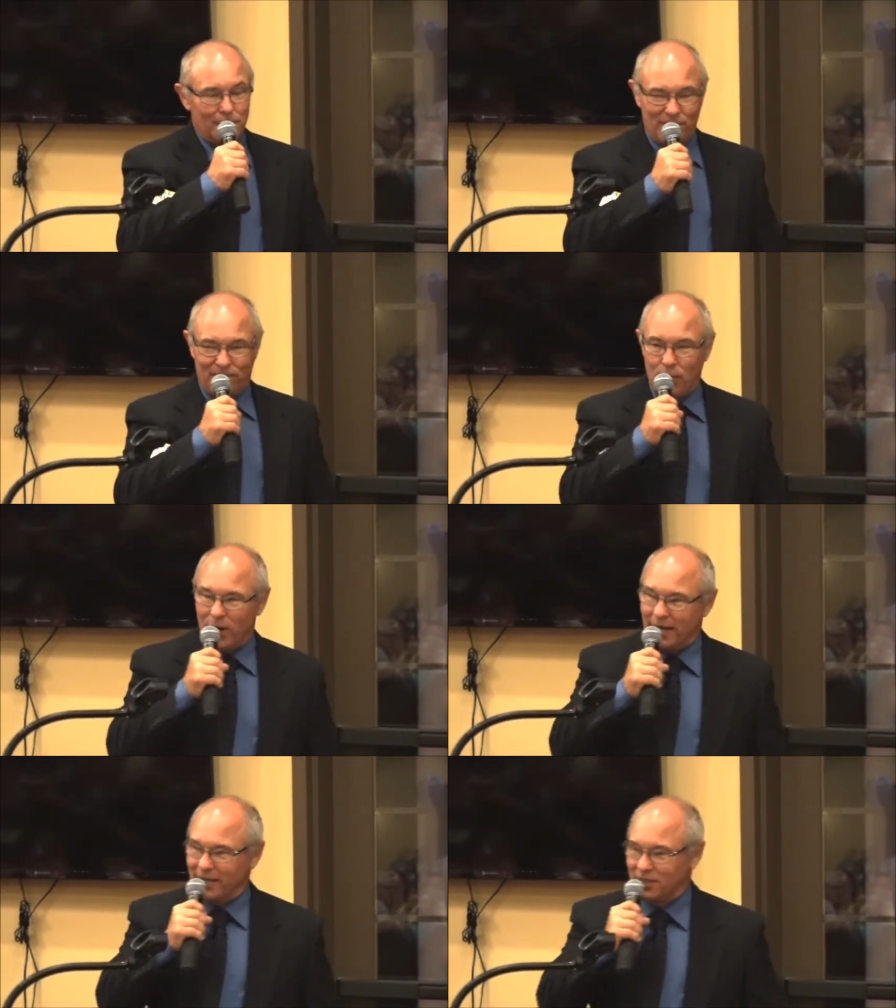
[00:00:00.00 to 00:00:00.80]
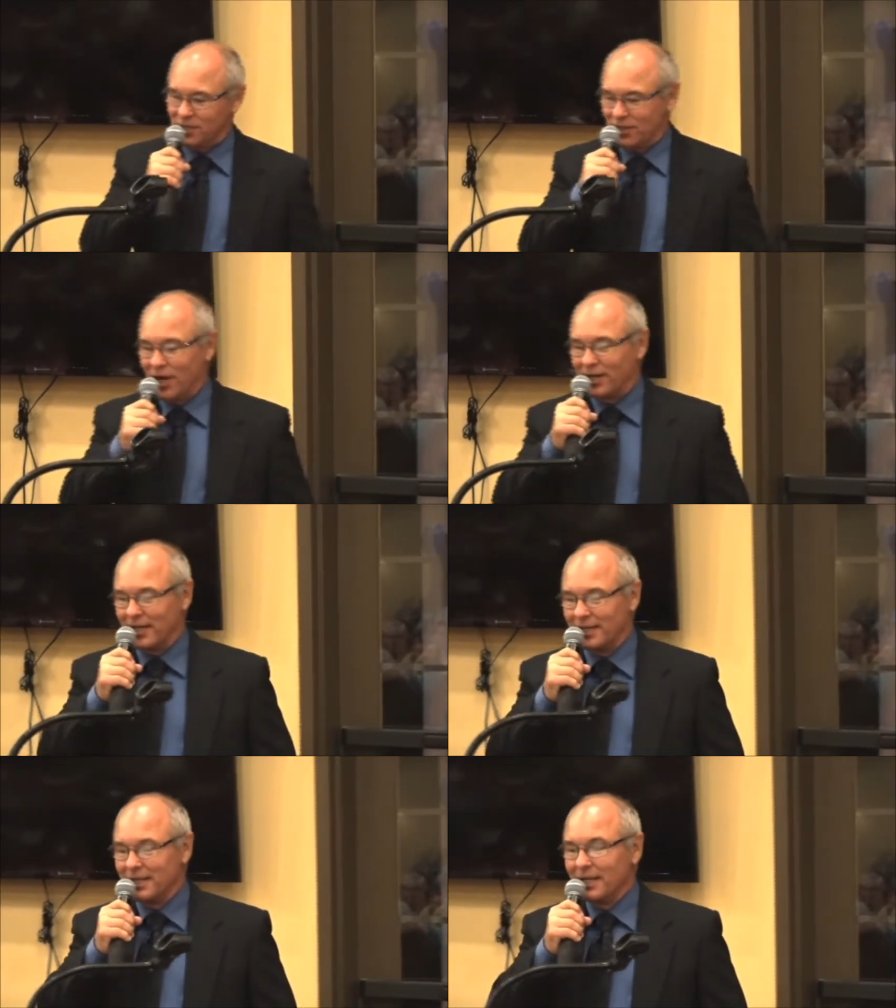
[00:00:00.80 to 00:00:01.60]
Before I get
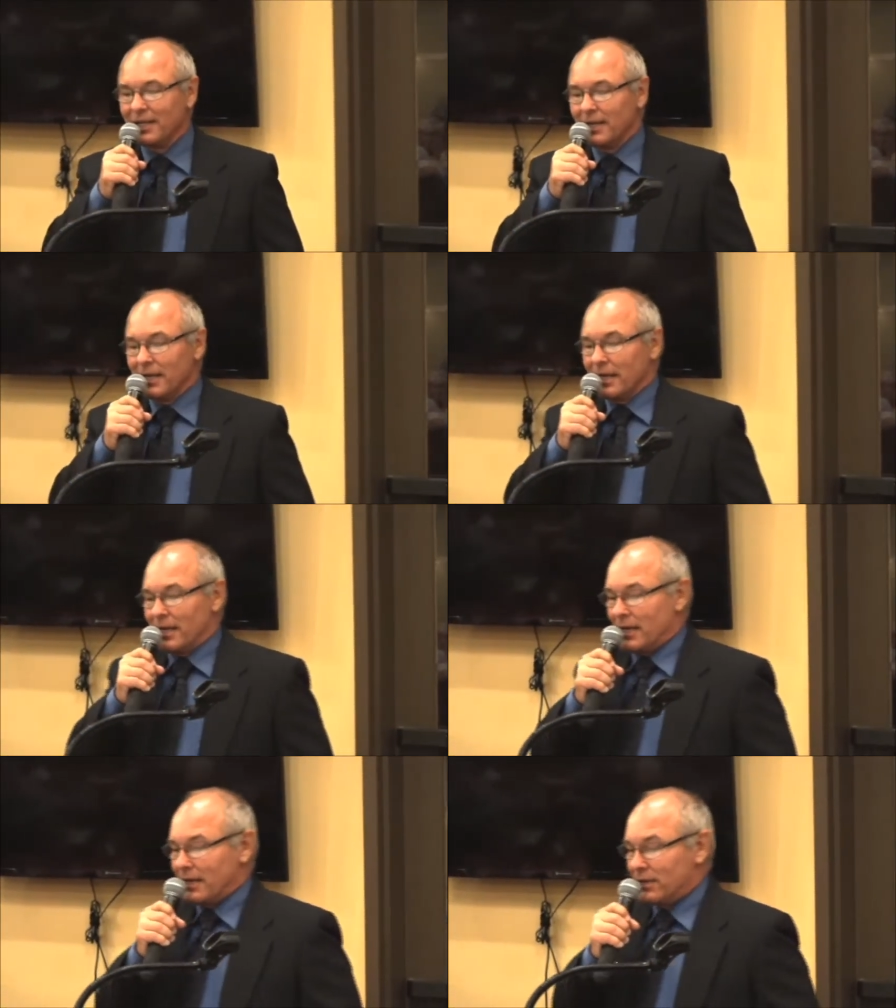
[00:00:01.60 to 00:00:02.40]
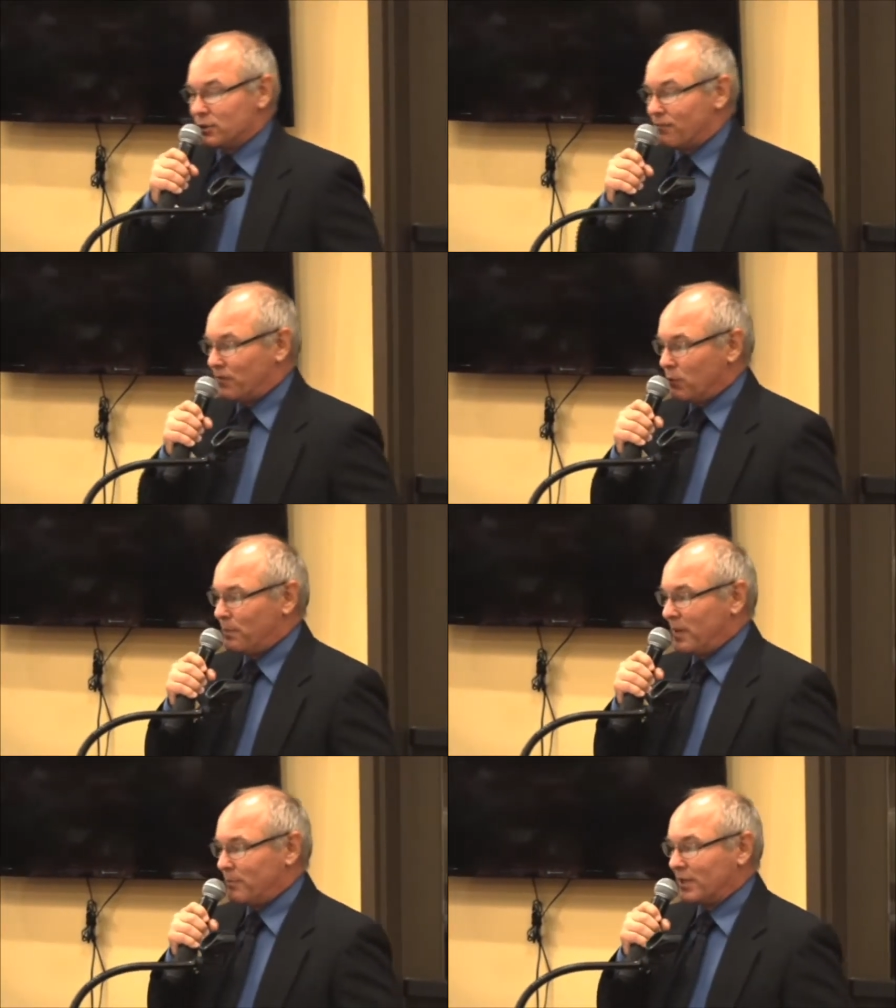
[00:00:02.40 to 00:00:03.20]
started, there's a few
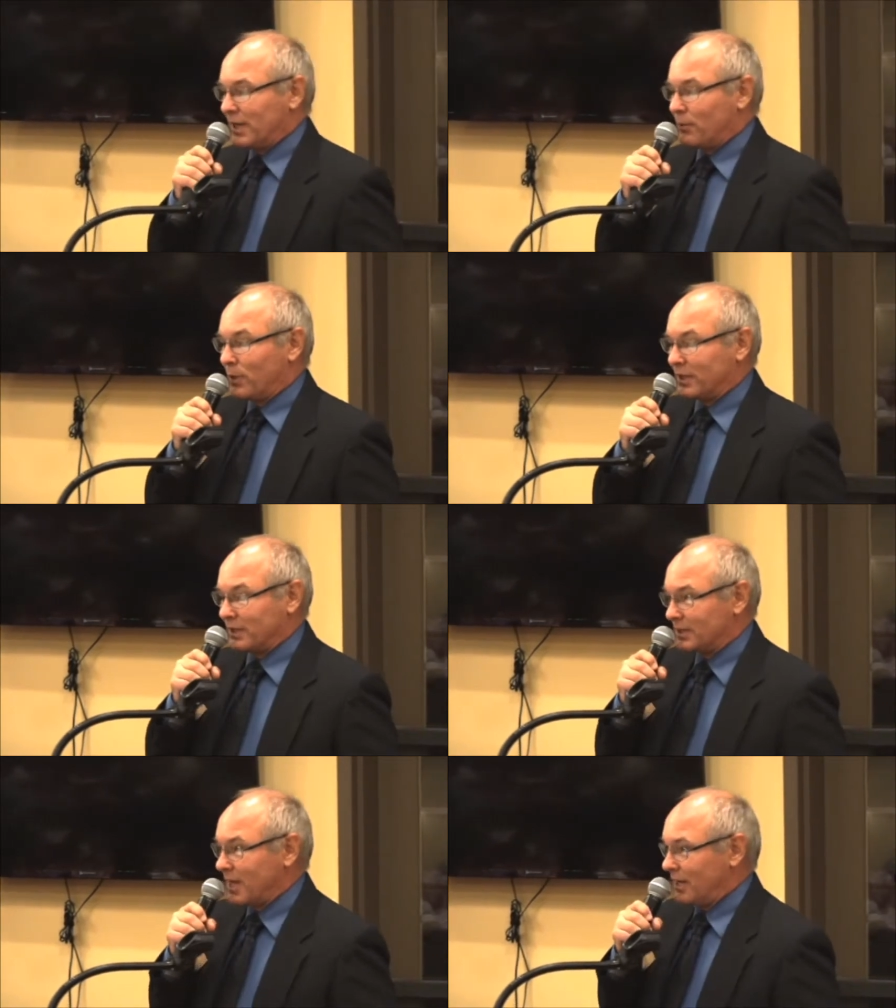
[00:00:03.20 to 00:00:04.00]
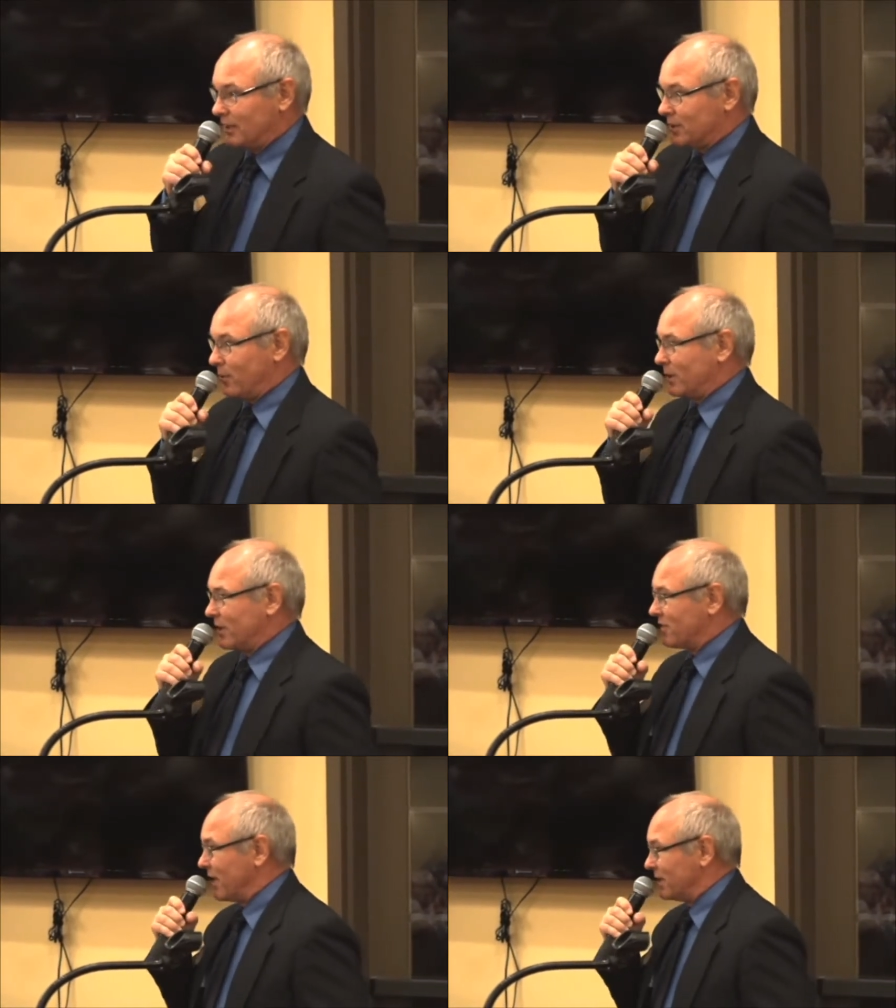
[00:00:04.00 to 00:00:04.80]
people that I want to acknowledge. I
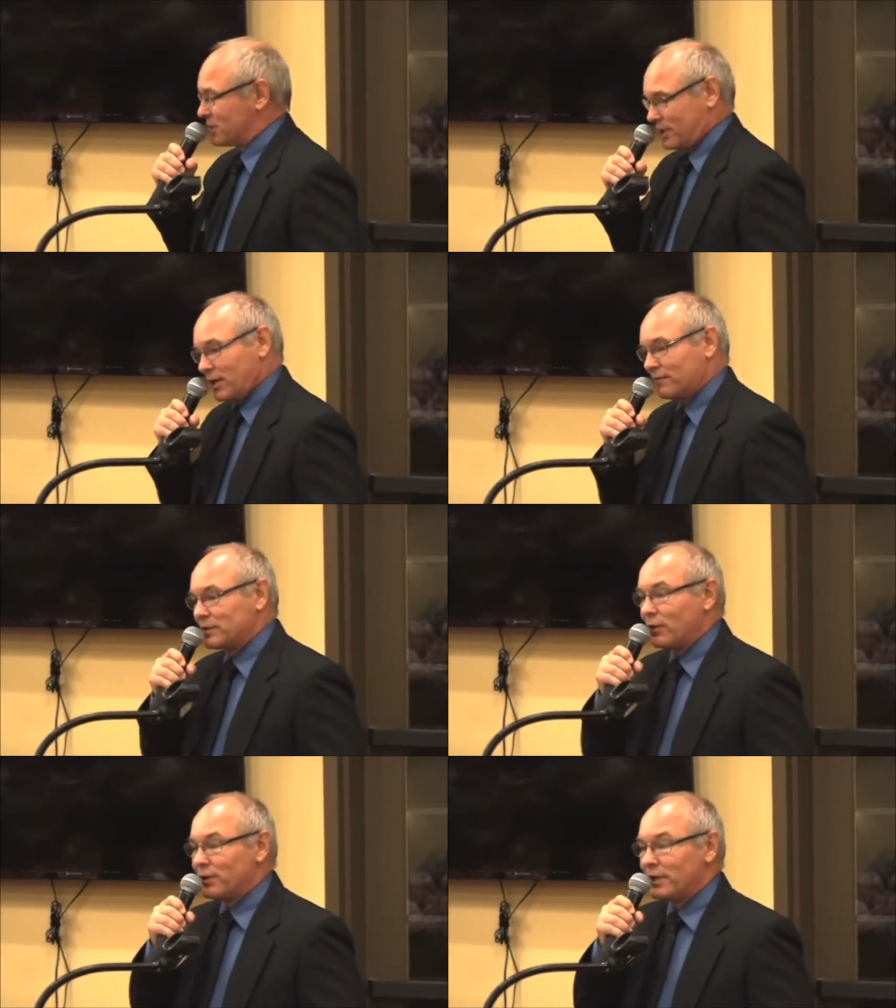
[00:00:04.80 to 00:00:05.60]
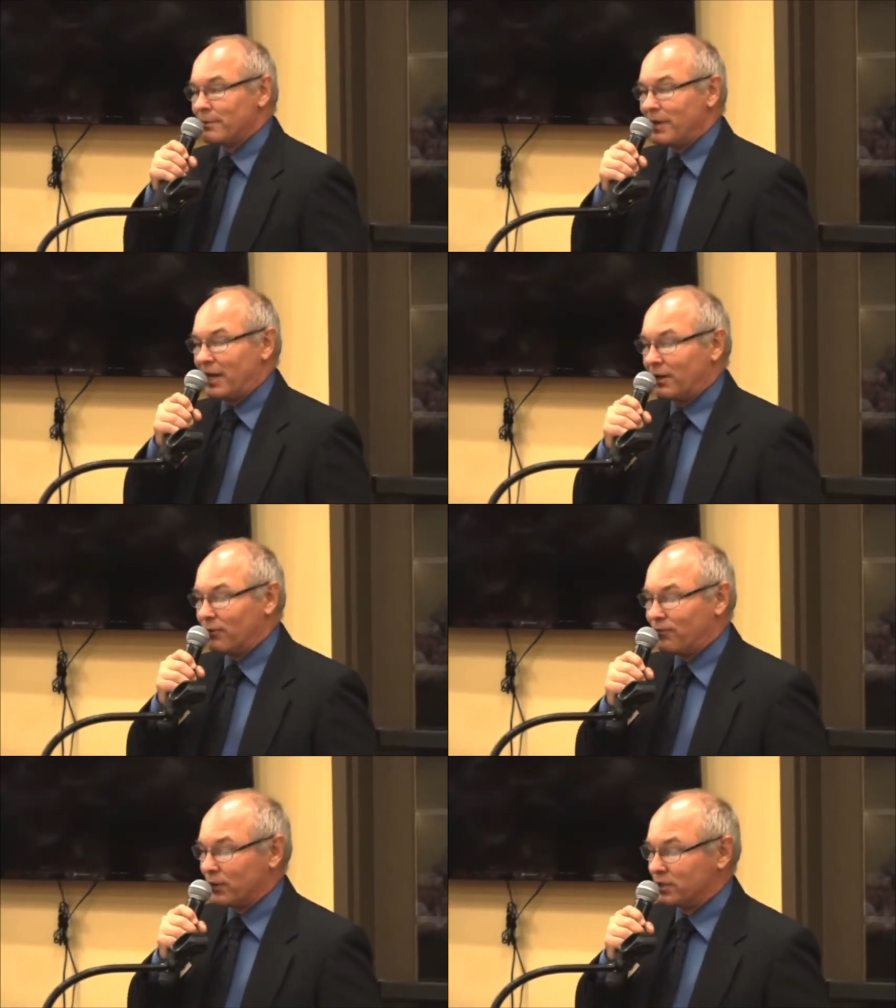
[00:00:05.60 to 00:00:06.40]
want to thank Sheriff Tony
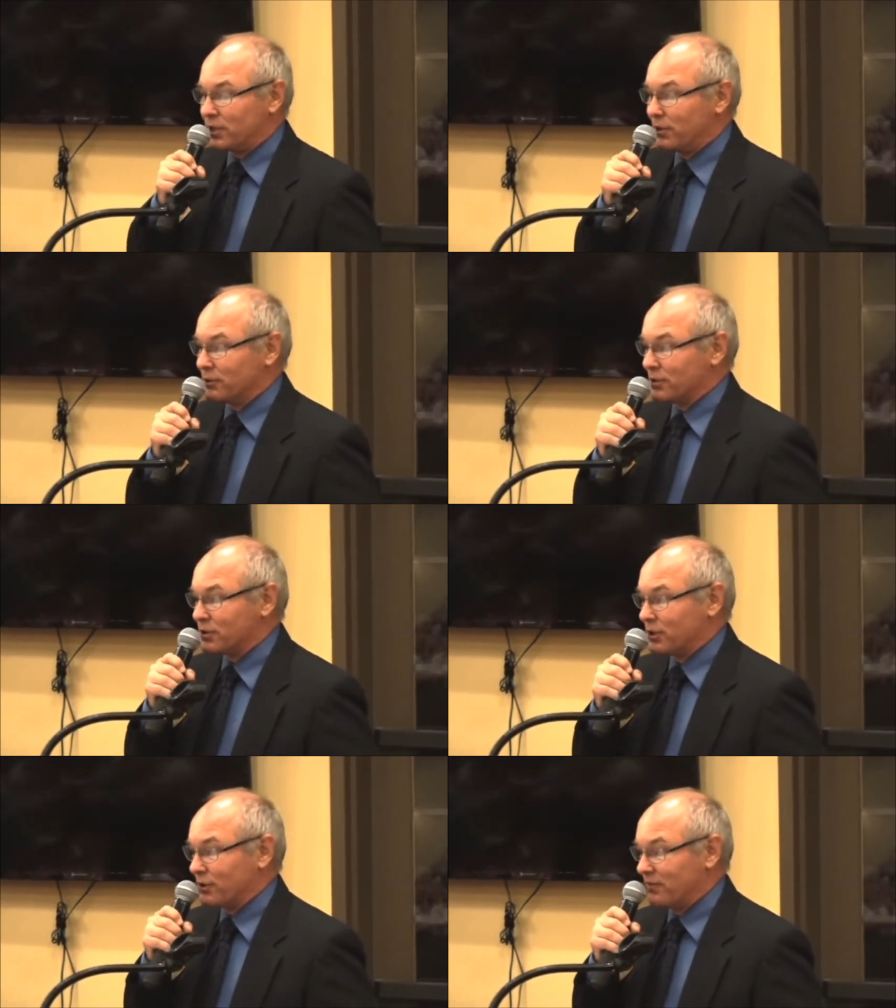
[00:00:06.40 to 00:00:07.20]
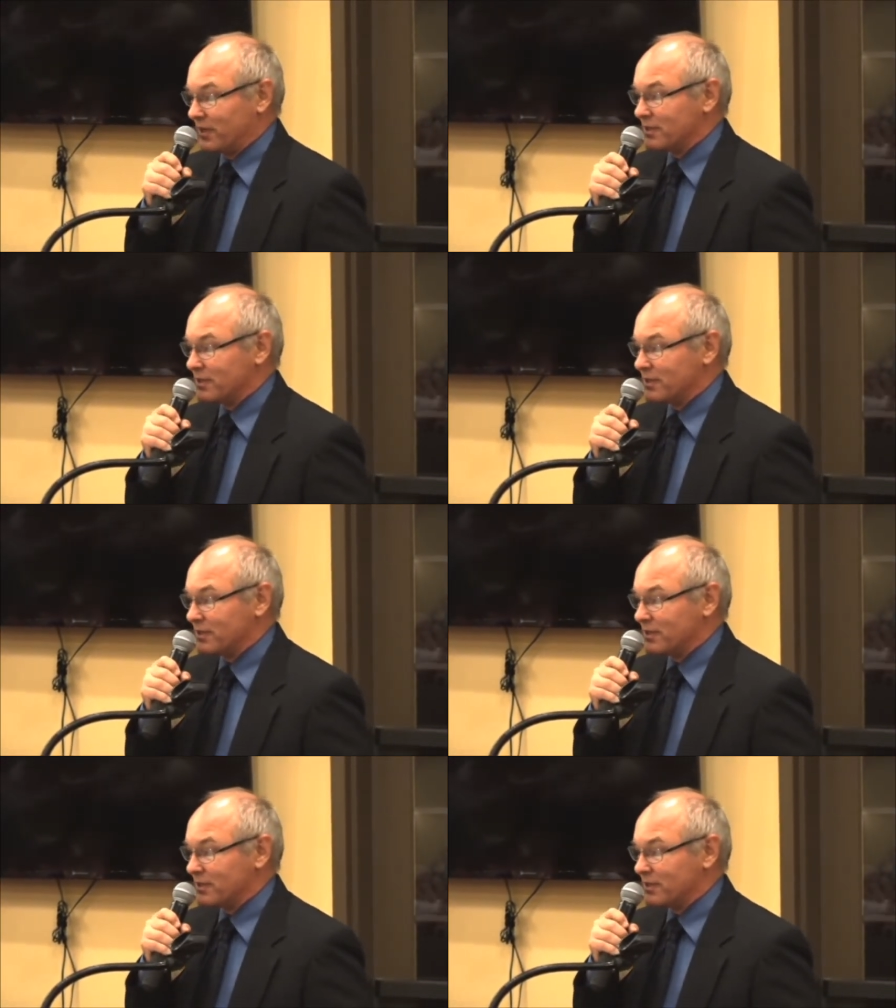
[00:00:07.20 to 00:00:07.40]
DeMayo for his years of service.